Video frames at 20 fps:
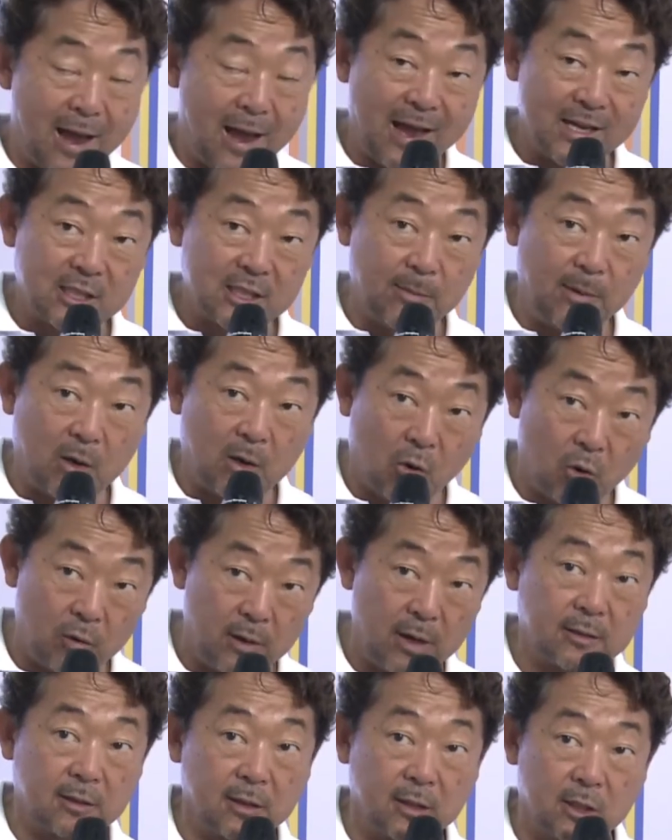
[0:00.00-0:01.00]
Has to be
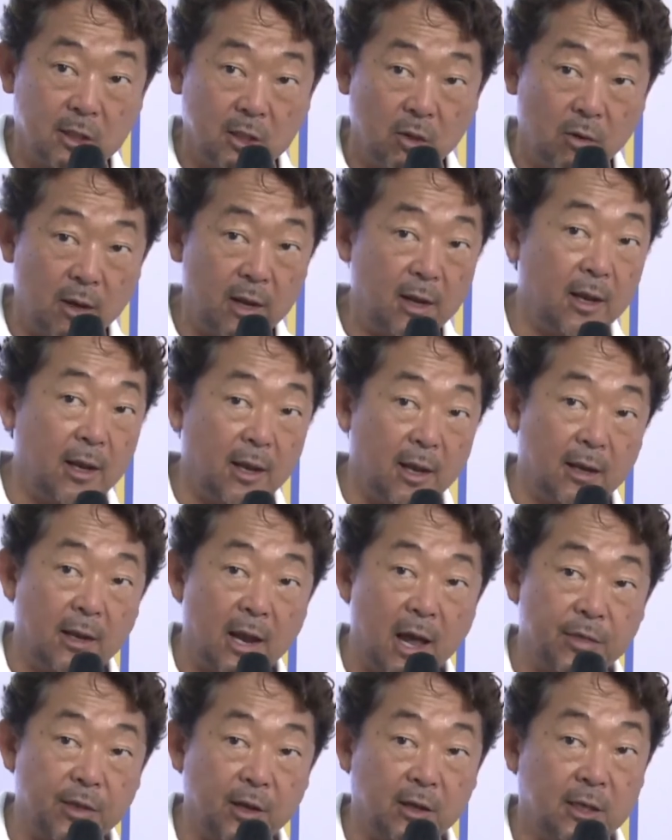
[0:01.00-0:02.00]
connected to it, and
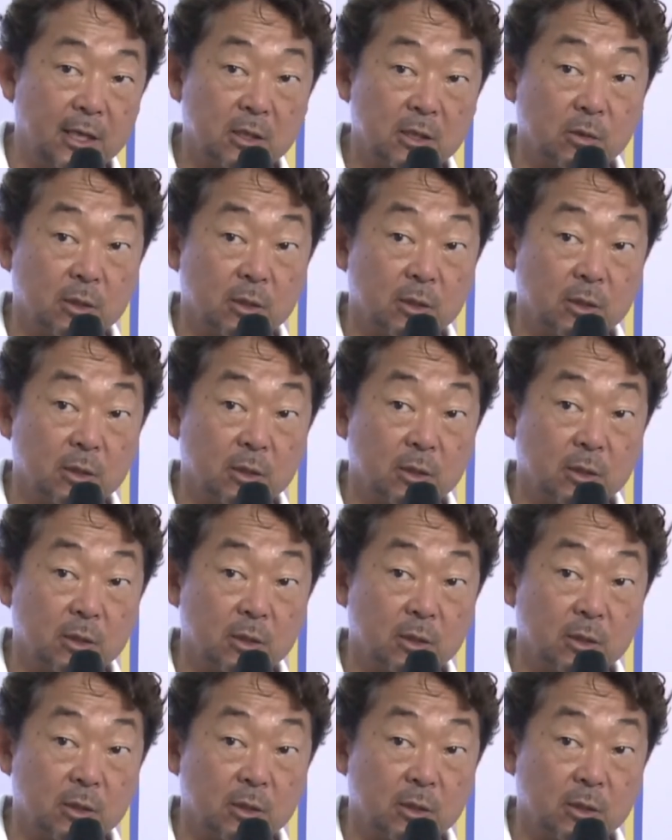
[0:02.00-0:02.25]
I think this